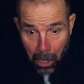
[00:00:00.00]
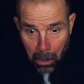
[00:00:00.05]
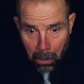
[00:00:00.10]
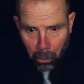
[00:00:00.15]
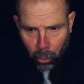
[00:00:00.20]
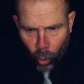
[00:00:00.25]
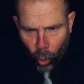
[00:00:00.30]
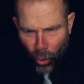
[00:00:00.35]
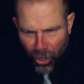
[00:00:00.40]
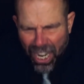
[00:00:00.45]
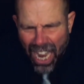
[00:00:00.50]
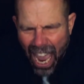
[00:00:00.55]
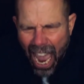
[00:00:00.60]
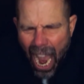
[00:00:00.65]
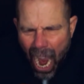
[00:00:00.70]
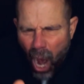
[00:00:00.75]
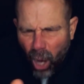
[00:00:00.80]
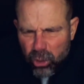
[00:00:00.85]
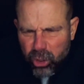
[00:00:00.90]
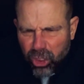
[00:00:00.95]
going
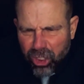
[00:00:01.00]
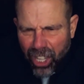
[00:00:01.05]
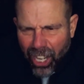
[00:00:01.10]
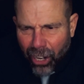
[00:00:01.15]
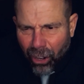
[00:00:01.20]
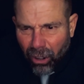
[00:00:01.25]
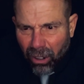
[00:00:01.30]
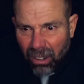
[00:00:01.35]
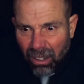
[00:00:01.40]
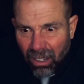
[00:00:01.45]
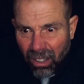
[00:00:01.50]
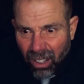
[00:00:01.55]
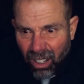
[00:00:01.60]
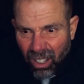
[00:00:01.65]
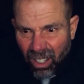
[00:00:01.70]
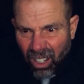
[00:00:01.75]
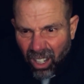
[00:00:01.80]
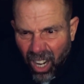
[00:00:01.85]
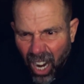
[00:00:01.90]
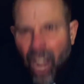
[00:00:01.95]
out there
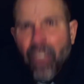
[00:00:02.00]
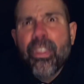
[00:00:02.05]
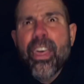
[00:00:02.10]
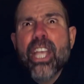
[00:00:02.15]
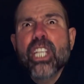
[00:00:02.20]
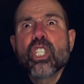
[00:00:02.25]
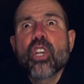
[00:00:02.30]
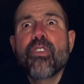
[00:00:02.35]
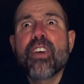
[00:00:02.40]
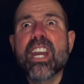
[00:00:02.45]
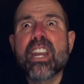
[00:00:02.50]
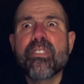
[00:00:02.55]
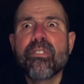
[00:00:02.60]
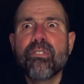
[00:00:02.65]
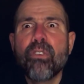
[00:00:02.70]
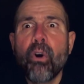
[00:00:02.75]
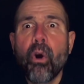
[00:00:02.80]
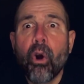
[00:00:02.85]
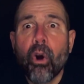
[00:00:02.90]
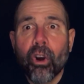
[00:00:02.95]
at the age of
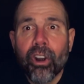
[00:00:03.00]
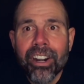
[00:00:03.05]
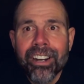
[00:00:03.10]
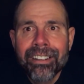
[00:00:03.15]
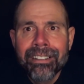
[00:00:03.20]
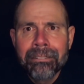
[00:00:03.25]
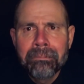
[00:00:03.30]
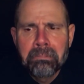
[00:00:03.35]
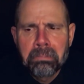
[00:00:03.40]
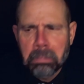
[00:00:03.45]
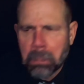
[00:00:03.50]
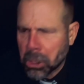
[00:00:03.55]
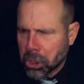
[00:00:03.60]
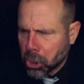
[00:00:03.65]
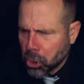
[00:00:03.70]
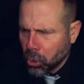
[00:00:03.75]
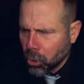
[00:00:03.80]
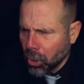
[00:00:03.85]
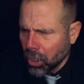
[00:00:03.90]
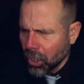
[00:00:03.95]
84
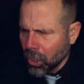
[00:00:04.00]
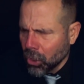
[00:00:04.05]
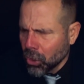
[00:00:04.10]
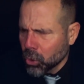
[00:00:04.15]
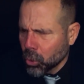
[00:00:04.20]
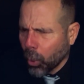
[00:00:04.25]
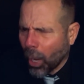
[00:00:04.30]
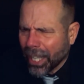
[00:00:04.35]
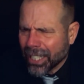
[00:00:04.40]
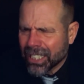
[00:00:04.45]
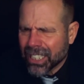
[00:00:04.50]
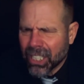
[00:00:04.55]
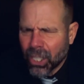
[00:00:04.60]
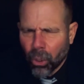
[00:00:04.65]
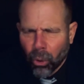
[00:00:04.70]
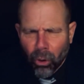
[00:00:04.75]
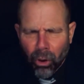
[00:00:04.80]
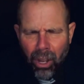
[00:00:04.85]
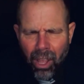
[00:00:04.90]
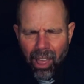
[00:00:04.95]
into 20
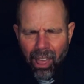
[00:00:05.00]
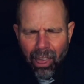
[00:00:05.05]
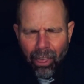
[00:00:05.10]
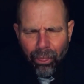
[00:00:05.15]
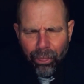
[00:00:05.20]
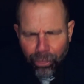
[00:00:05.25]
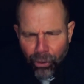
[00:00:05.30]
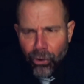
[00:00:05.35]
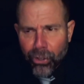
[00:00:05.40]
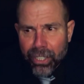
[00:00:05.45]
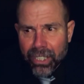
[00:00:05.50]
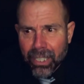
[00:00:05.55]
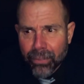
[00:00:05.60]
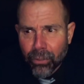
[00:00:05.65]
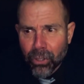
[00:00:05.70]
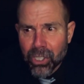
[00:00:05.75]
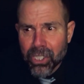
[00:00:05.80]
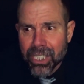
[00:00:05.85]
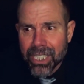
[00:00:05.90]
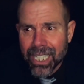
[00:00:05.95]
or 30
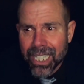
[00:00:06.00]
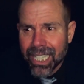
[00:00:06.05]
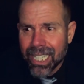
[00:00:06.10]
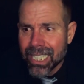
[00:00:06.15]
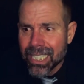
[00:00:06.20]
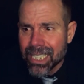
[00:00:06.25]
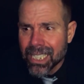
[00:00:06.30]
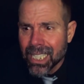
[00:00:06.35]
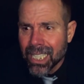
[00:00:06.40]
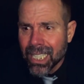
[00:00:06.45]
different cities,